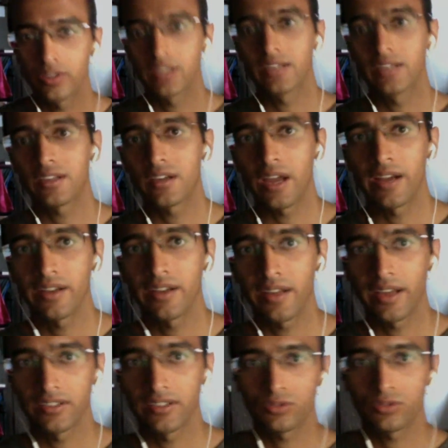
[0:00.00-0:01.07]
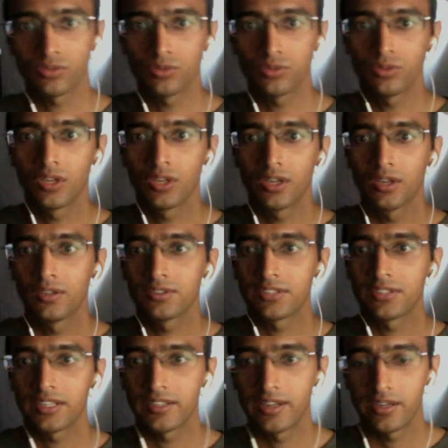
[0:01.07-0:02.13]
in kind as to
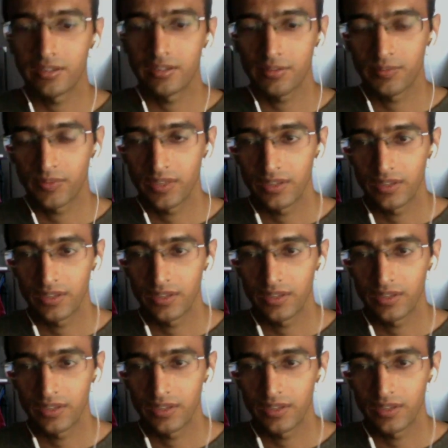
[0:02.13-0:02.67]
say that,